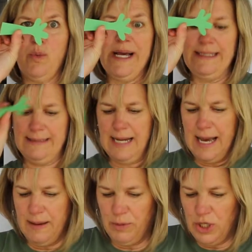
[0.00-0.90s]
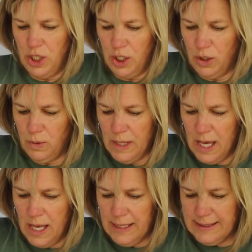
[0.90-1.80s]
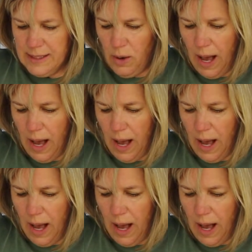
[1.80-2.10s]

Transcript: waste time with you. So